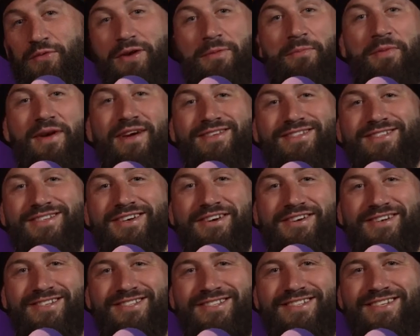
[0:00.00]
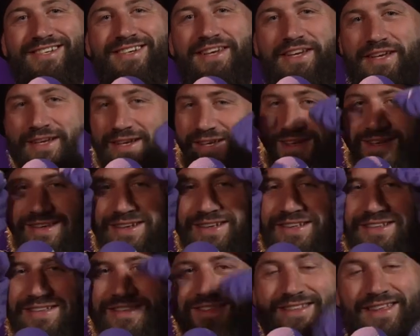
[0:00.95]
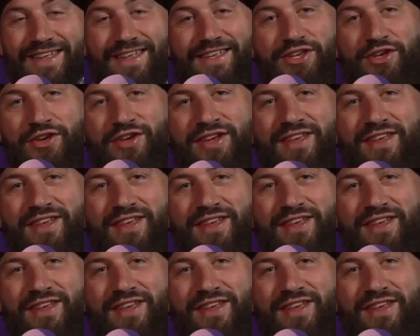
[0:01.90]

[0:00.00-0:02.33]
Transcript: want a pair of socks you